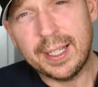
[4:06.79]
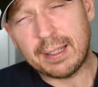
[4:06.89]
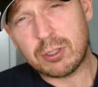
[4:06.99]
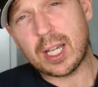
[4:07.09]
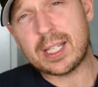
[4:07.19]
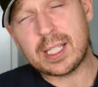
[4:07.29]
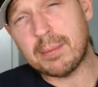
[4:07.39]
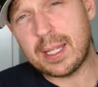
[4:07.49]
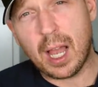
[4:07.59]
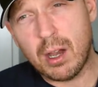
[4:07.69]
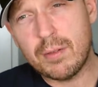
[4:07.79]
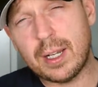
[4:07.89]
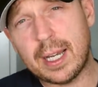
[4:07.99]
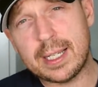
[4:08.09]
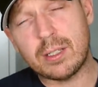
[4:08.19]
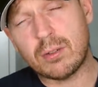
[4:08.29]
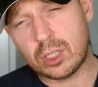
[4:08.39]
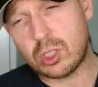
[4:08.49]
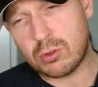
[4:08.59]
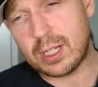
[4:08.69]
They've changed some of the overlays. You've got
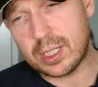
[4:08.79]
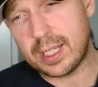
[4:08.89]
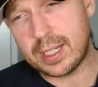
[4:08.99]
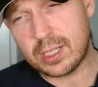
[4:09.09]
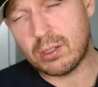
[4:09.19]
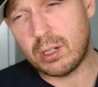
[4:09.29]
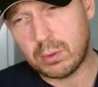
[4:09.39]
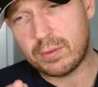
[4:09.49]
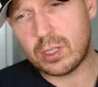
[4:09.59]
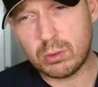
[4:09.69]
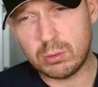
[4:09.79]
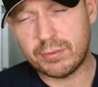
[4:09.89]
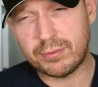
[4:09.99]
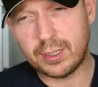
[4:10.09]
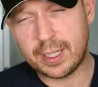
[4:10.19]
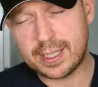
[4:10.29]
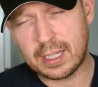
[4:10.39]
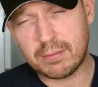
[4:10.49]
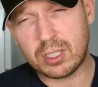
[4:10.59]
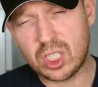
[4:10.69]
the structure down the side with the sort of, uh,
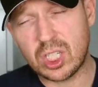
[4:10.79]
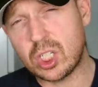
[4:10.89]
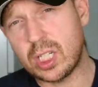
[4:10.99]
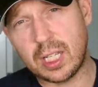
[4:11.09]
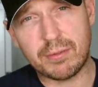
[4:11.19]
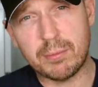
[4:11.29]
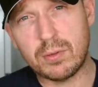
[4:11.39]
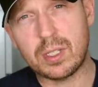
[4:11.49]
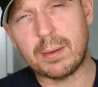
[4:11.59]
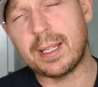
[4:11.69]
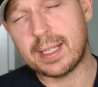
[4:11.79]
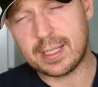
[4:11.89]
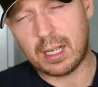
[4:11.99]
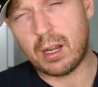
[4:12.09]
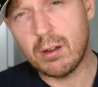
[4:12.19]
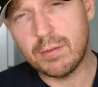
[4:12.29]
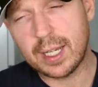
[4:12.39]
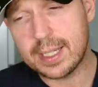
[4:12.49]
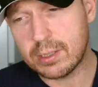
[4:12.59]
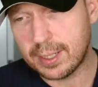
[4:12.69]
instead of the stitching, they've removed some of that and stuck
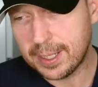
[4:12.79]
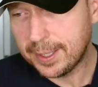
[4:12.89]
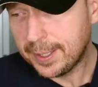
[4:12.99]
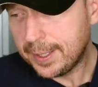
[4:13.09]
overlays on it.